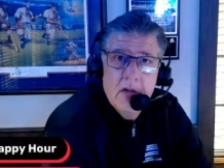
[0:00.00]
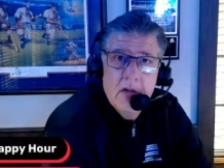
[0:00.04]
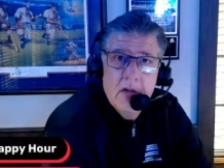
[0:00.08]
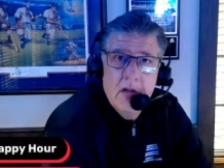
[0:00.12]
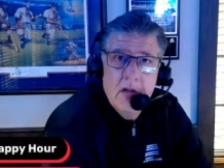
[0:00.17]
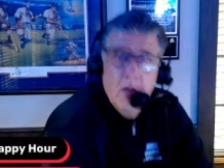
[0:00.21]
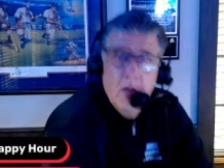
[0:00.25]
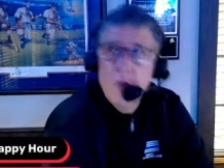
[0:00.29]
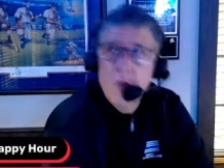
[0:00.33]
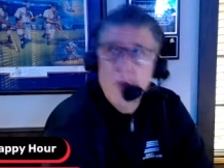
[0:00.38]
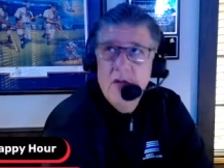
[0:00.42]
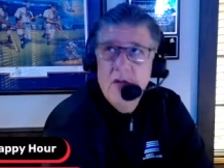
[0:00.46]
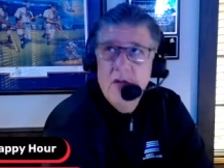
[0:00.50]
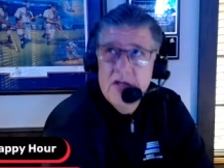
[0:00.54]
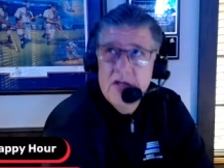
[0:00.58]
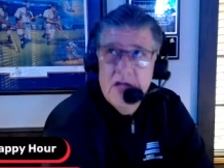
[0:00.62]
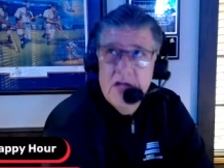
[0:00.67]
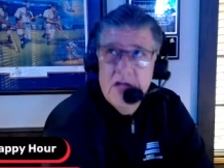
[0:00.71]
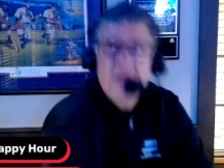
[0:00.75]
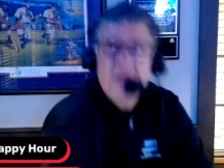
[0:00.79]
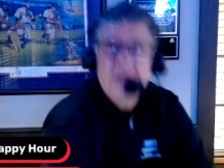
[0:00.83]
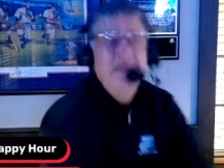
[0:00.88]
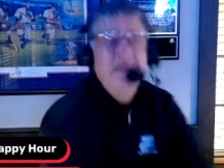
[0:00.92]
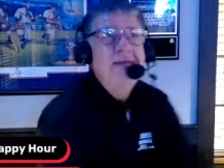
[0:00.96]

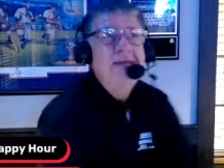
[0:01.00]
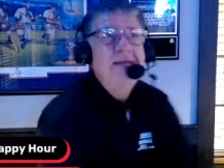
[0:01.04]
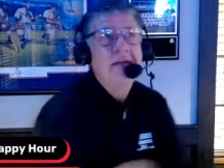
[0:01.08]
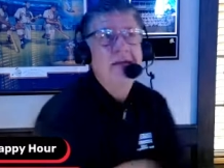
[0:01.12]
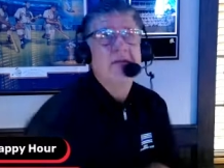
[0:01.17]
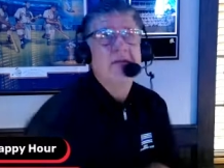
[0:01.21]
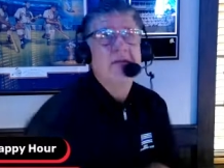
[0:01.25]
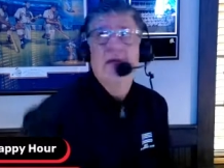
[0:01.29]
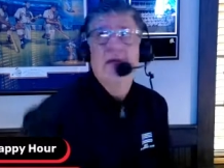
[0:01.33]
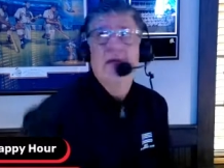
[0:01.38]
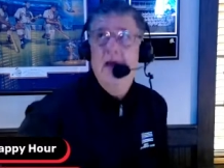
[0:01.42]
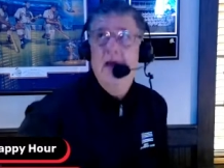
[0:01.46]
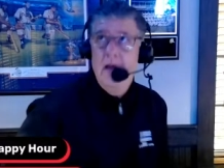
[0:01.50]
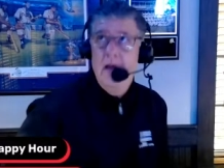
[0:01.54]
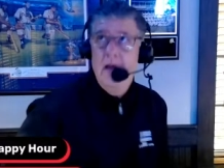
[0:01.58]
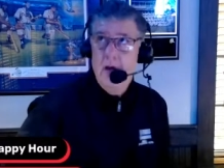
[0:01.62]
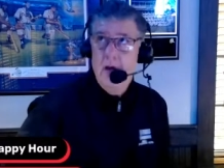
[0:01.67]
It's easy to say,